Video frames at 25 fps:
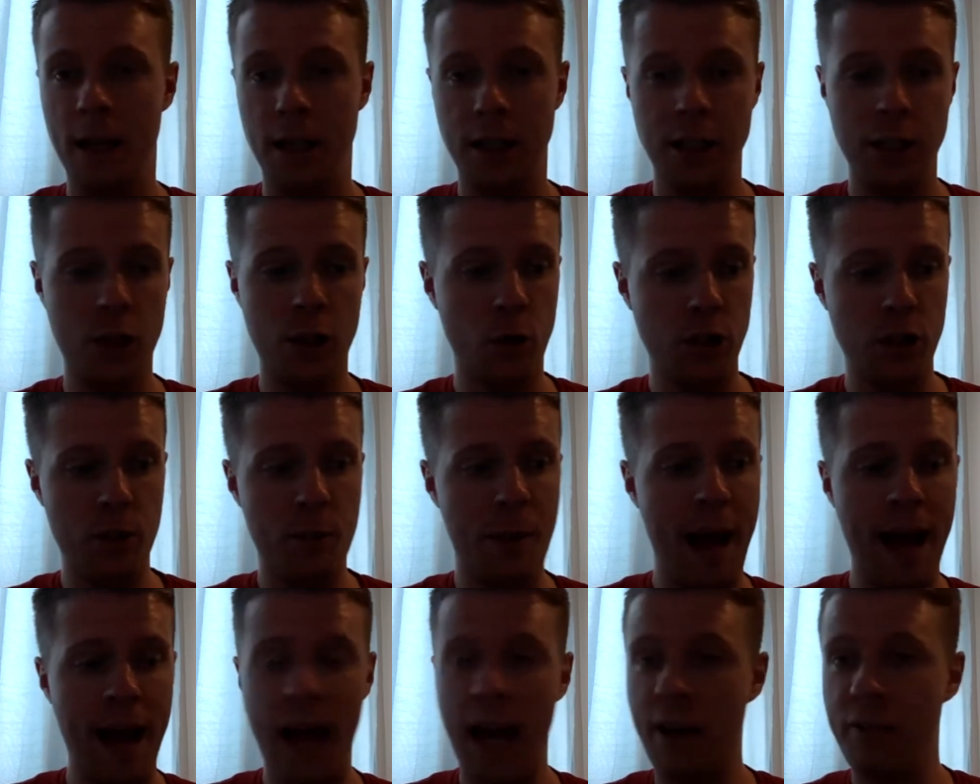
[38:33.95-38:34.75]
you know, you
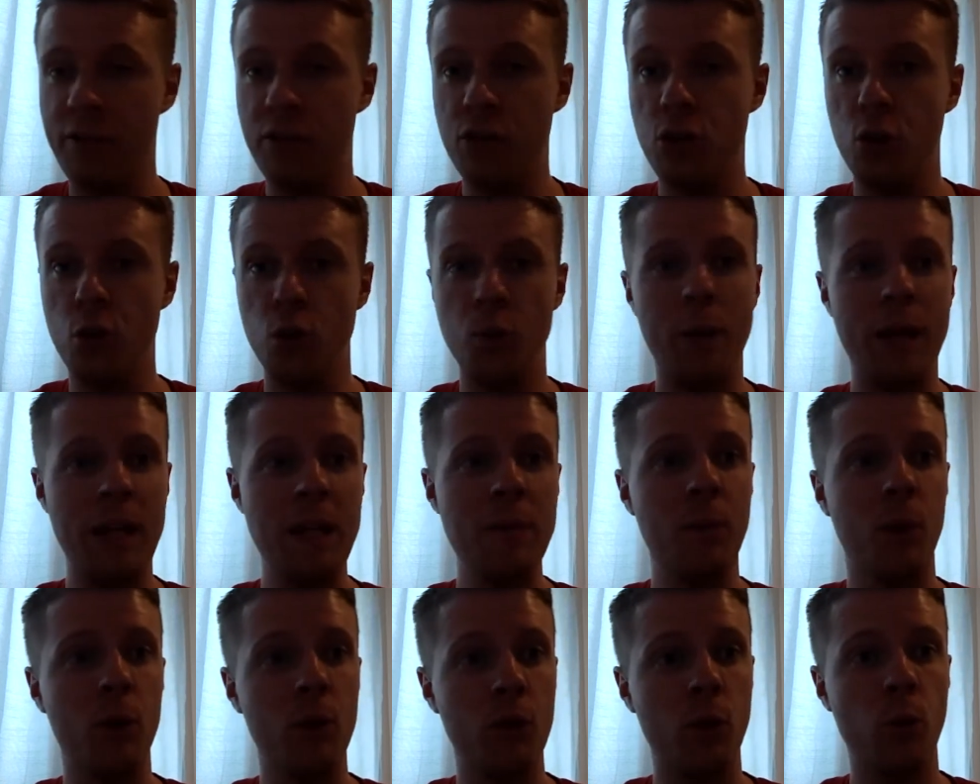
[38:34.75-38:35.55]
might have two
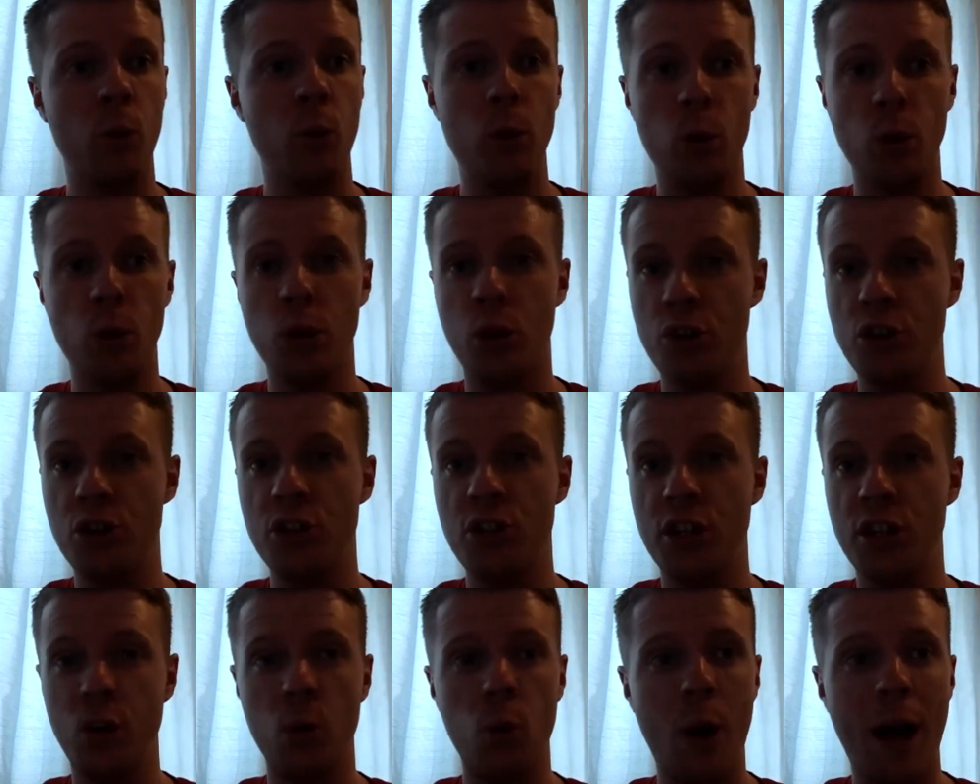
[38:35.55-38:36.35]
people that we would
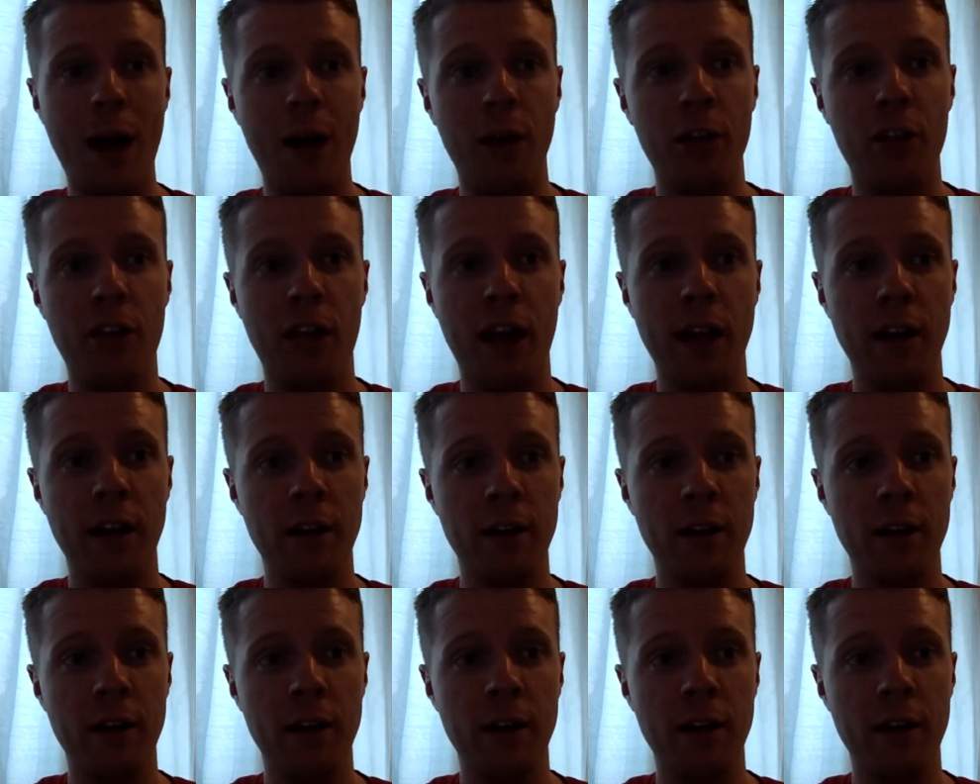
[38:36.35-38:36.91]
consider wealthy,